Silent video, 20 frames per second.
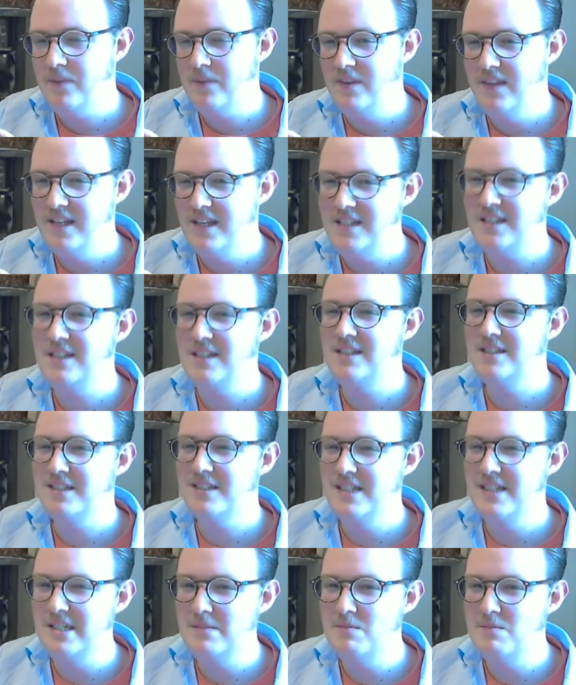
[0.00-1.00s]
This is a
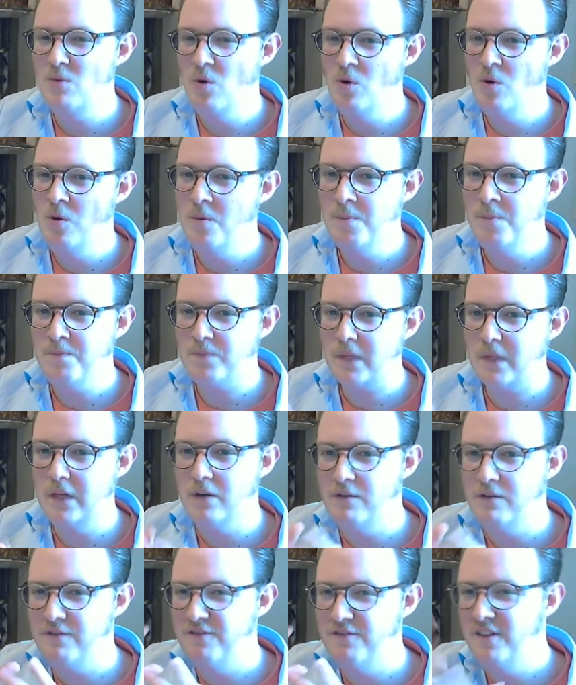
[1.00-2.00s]
little
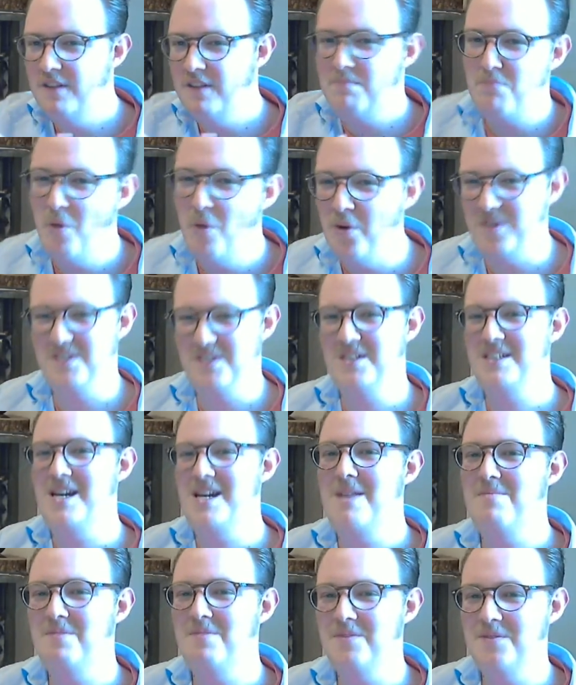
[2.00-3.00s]
more, Philip Morris
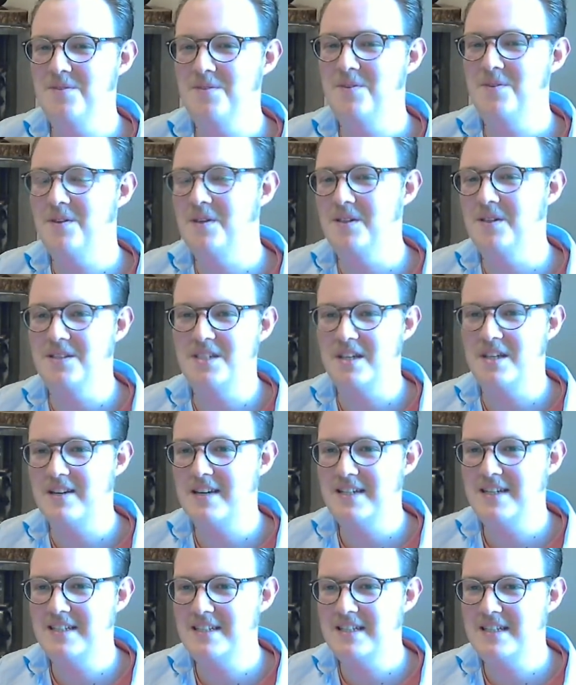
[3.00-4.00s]
type of
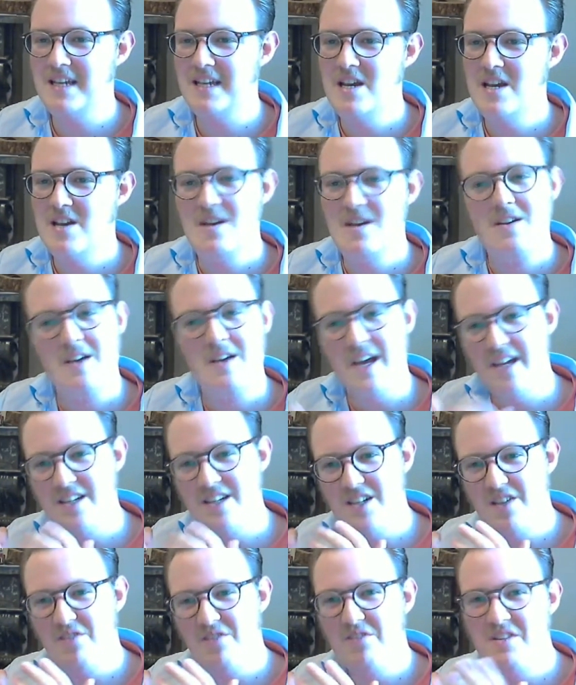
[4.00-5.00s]
cigarettes. And
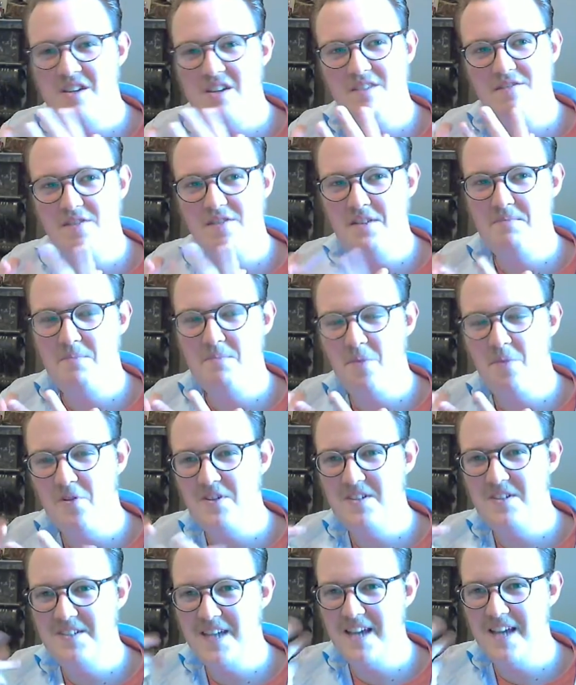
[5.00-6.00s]
generally, Philip
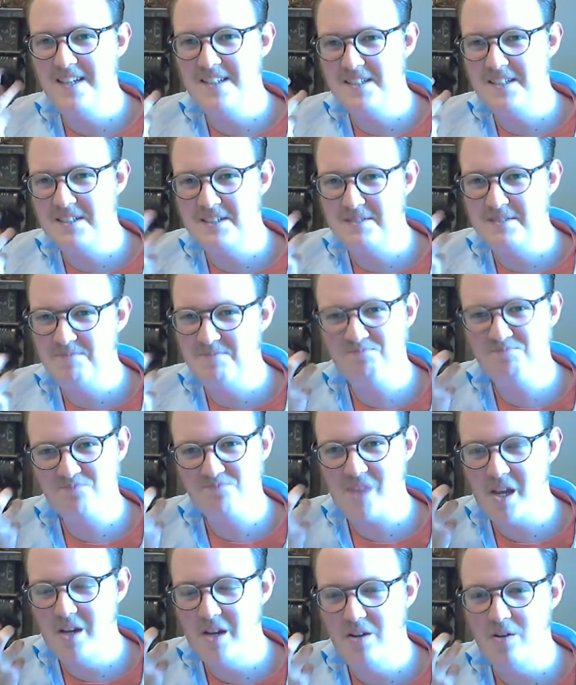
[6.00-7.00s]
Morris has,
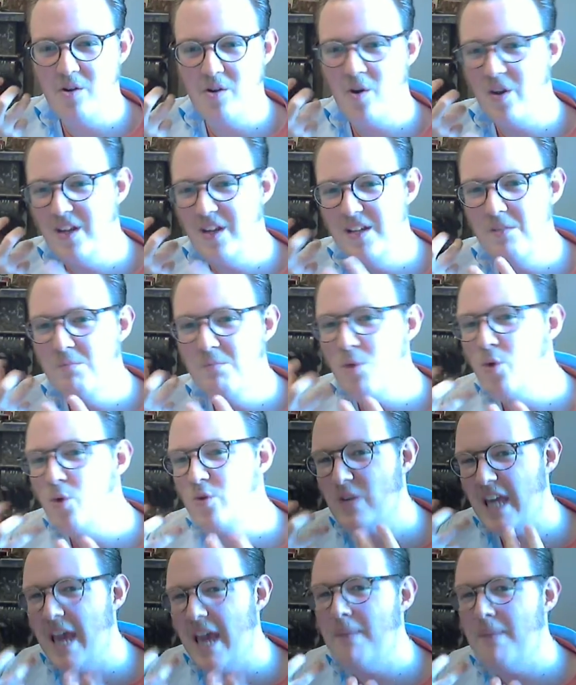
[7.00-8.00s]
a little
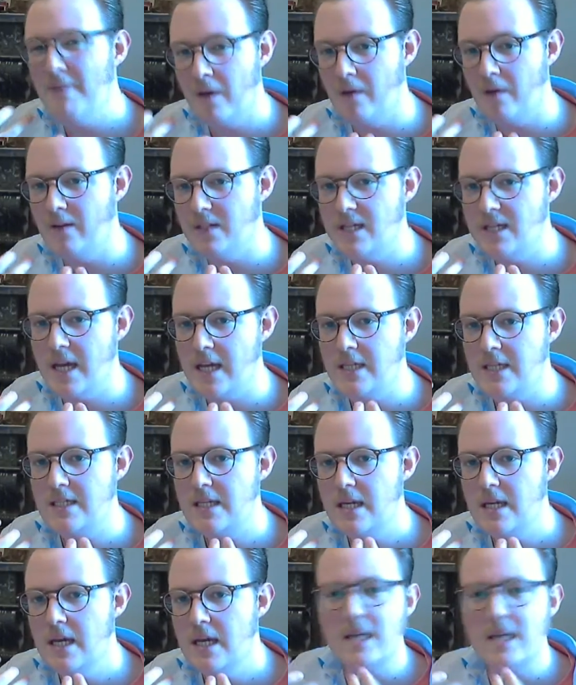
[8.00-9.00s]
more chemical
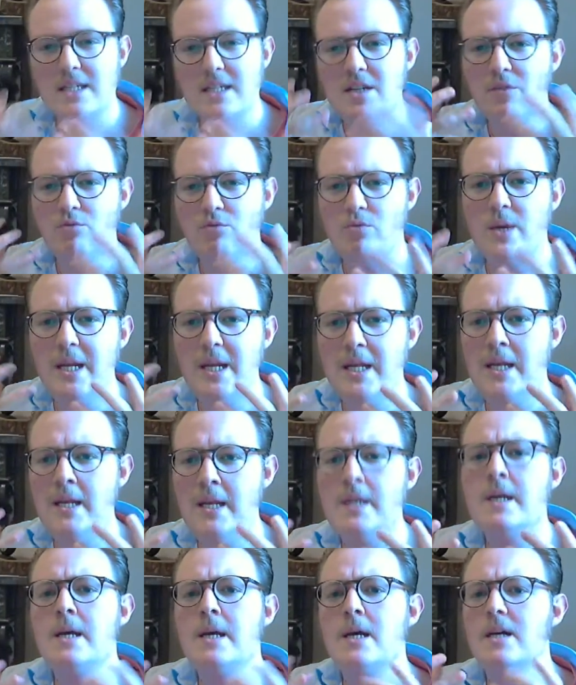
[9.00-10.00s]
taste. It's not
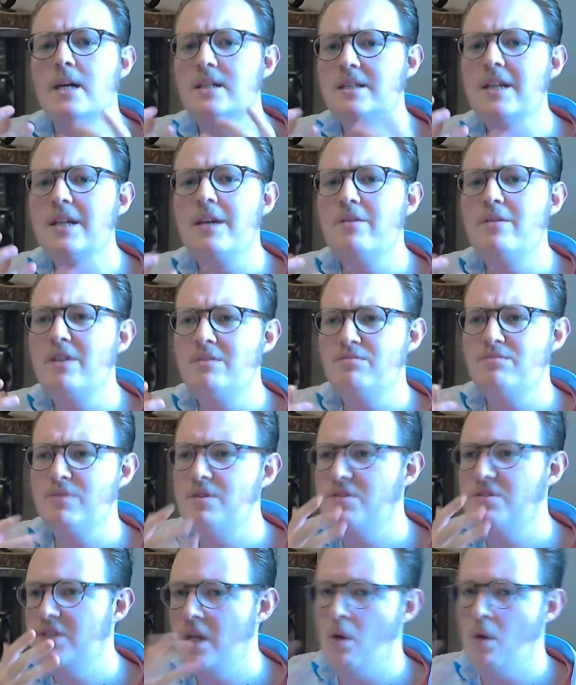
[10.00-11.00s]
really a cigarette when
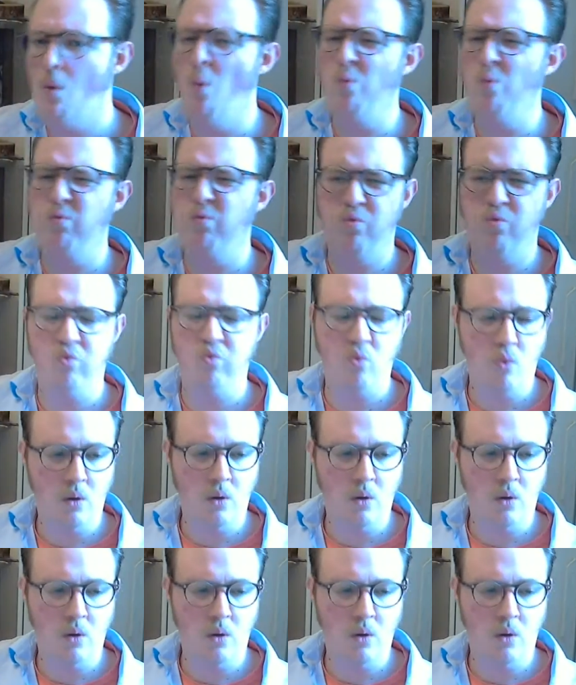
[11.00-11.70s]
you say, oof,